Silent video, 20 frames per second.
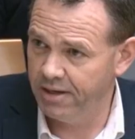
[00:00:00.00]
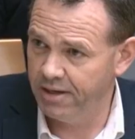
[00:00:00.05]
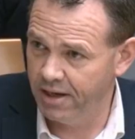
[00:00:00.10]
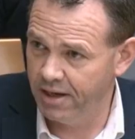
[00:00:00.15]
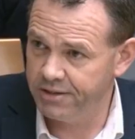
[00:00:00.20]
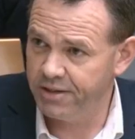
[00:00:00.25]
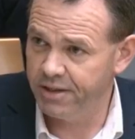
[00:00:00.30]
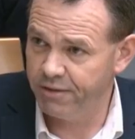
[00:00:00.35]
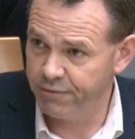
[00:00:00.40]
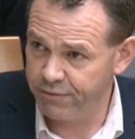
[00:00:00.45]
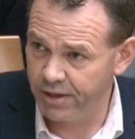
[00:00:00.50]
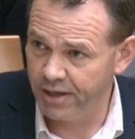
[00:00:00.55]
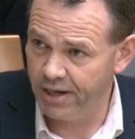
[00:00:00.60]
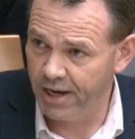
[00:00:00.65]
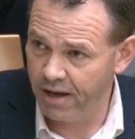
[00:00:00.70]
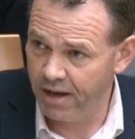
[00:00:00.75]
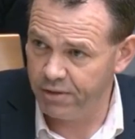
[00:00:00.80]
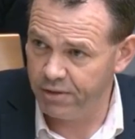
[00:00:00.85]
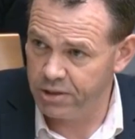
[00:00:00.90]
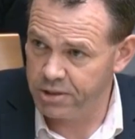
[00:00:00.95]
at different
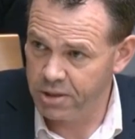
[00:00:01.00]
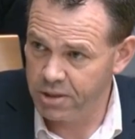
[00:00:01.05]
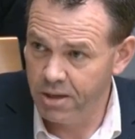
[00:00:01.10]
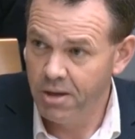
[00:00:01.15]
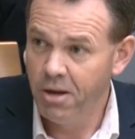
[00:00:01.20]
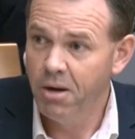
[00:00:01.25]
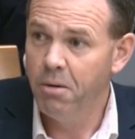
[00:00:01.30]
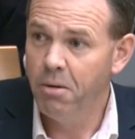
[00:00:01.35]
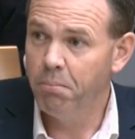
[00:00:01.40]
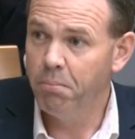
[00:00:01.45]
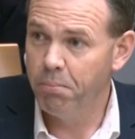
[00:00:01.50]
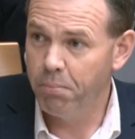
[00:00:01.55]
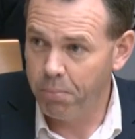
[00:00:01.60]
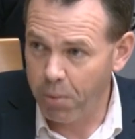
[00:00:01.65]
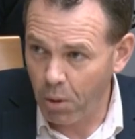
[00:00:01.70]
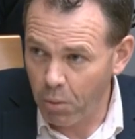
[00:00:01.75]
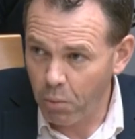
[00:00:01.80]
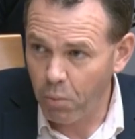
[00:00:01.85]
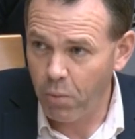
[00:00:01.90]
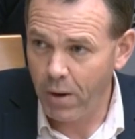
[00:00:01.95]
levels.
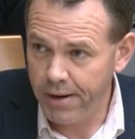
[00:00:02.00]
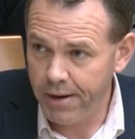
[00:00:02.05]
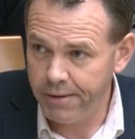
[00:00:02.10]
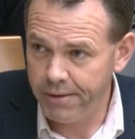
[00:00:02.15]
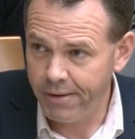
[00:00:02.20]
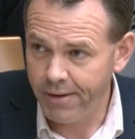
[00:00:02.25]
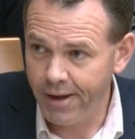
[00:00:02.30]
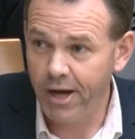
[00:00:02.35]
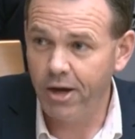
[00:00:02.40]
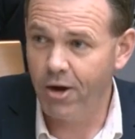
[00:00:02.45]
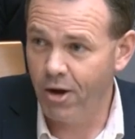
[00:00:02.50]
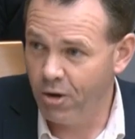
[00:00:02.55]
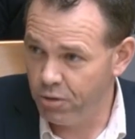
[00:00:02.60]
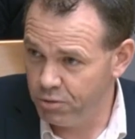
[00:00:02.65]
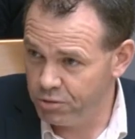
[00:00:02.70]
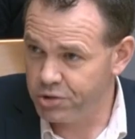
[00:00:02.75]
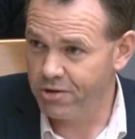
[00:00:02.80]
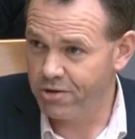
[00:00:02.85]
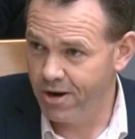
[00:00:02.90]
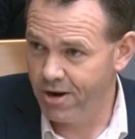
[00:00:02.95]
But when it
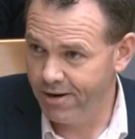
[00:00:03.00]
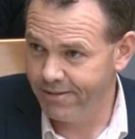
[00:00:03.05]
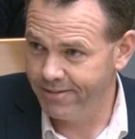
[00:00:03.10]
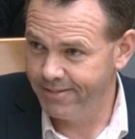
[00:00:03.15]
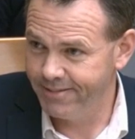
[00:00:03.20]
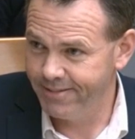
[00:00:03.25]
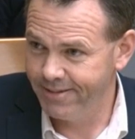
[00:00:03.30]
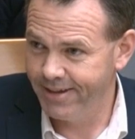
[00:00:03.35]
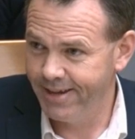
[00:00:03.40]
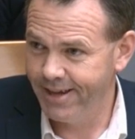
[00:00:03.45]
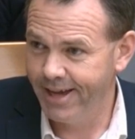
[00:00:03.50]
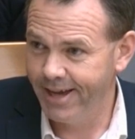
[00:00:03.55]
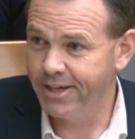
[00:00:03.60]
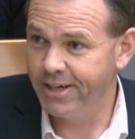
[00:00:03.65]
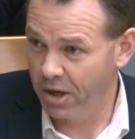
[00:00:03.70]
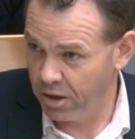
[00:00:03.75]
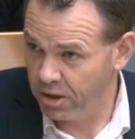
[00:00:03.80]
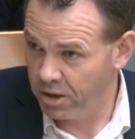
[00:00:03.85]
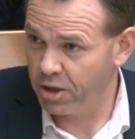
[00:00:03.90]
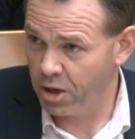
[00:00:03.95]
goes wrong, it,
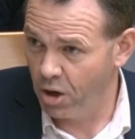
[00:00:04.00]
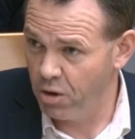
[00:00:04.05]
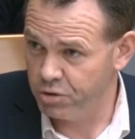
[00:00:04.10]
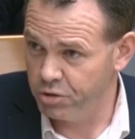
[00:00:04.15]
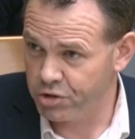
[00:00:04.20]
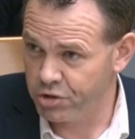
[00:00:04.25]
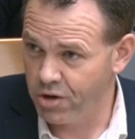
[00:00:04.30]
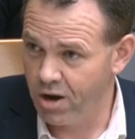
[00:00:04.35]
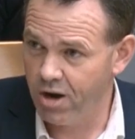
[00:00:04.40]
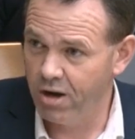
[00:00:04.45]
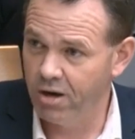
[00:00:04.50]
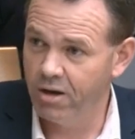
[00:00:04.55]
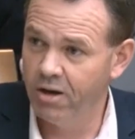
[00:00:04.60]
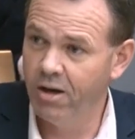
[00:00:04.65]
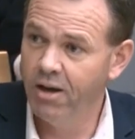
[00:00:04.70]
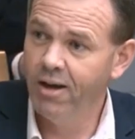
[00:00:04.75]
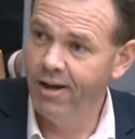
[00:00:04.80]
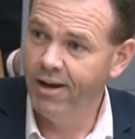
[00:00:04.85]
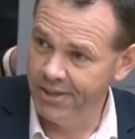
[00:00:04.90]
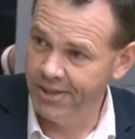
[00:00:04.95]
go, it goes wrong,
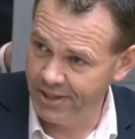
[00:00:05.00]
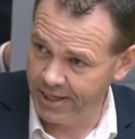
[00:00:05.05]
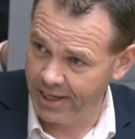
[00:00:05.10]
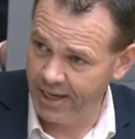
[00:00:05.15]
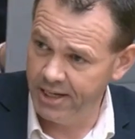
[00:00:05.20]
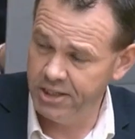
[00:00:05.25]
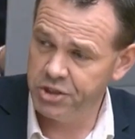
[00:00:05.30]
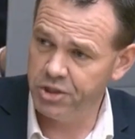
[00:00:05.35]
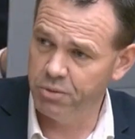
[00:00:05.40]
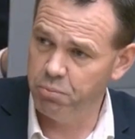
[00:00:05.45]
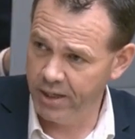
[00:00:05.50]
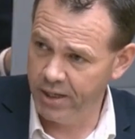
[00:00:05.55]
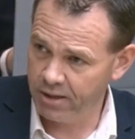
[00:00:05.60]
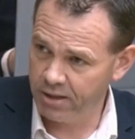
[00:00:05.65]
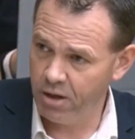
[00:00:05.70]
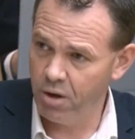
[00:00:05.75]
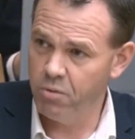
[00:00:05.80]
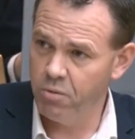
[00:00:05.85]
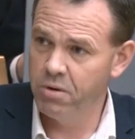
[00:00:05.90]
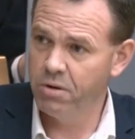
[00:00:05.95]
and the case in
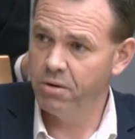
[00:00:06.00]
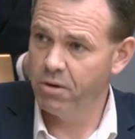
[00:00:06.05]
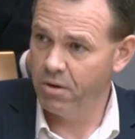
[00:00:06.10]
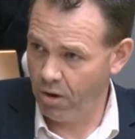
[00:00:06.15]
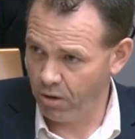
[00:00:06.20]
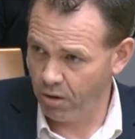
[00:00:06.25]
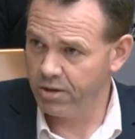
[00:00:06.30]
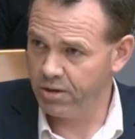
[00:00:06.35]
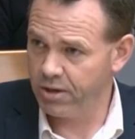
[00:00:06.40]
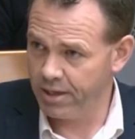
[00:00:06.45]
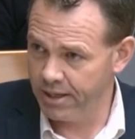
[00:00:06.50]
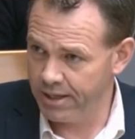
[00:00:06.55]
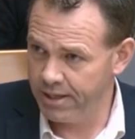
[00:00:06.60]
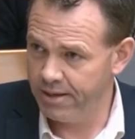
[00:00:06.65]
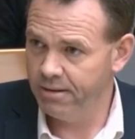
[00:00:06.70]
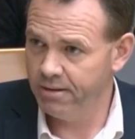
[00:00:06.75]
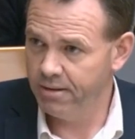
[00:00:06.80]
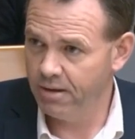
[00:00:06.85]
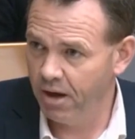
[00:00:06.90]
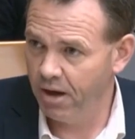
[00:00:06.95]
Wicklow currently
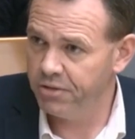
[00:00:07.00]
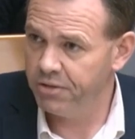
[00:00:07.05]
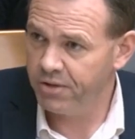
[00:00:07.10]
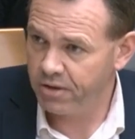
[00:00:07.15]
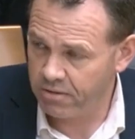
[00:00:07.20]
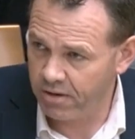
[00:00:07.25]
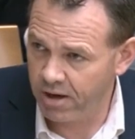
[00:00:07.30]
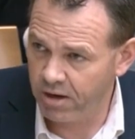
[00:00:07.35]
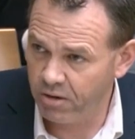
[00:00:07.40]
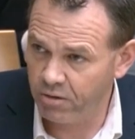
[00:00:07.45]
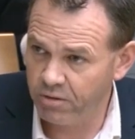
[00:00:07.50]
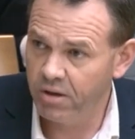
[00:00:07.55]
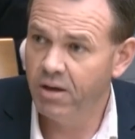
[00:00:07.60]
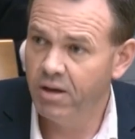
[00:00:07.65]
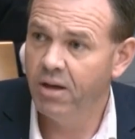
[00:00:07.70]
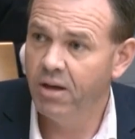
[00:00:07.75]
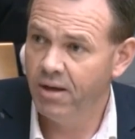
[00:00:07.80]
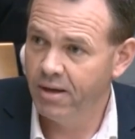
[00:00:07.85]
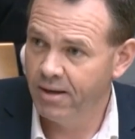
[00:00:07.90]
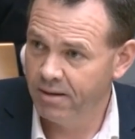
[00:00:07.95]
on the ground
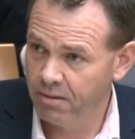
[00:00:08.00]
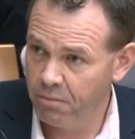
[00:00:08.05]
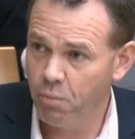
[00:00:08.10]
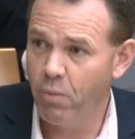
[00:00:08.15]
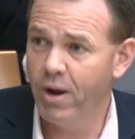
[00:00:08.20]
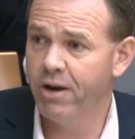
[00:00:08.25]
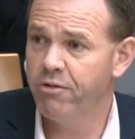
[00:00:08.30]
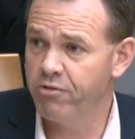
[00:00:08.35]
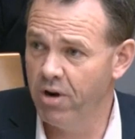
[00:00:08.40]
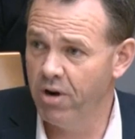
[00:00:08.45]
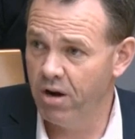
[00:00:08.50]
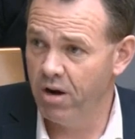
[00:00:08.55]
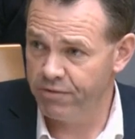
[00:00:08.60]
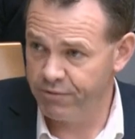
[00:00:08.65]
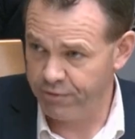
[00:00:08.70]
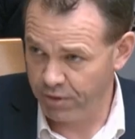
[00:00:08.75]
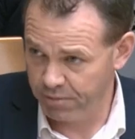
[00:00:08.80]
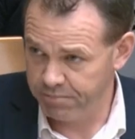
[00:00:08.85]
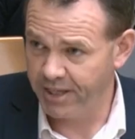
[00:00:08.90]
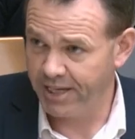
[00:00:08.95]
went wrong
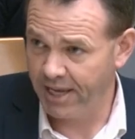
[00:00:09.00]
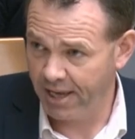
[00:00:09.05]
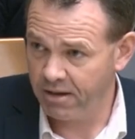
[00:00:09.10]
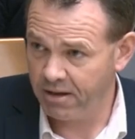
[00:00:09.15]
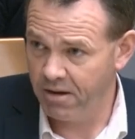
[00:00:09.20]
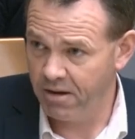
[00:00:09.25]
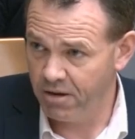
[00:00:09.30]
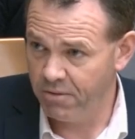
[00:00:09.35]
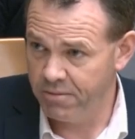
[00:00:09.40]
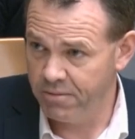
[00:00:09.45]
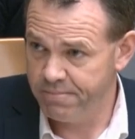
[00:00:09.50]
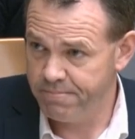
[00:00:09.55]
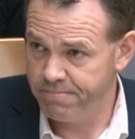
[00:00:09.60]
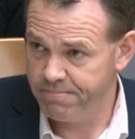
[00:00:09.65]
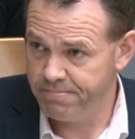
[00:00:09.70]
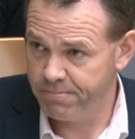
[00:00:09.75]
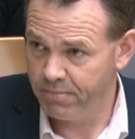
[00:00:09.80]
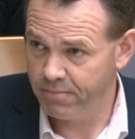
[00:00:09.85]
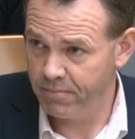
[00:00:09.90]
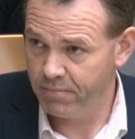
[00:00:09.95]
from the get go
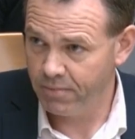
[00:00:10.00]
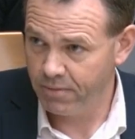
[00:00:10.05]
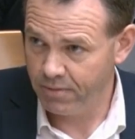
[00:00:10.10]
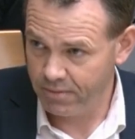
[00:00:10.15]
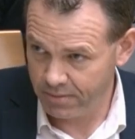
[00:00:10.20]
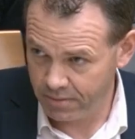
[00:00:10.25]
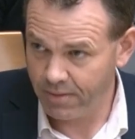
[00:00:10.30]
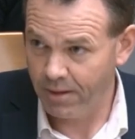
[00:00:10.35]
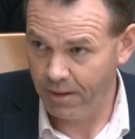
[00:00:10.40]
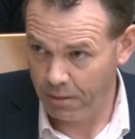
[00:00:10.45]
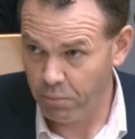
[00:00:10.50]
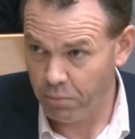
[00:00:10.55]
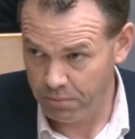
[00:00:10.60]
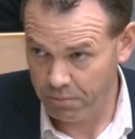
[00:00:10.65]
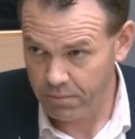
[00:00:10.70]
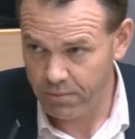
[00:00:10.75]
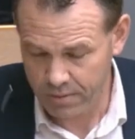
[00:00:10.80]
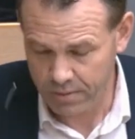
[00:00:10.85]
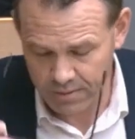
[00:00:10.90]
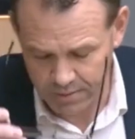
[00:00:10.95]
it,
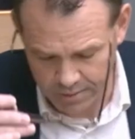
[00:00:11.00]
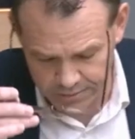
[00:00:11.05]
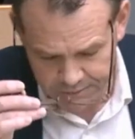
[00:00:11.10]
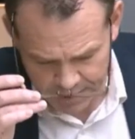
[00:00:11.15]
it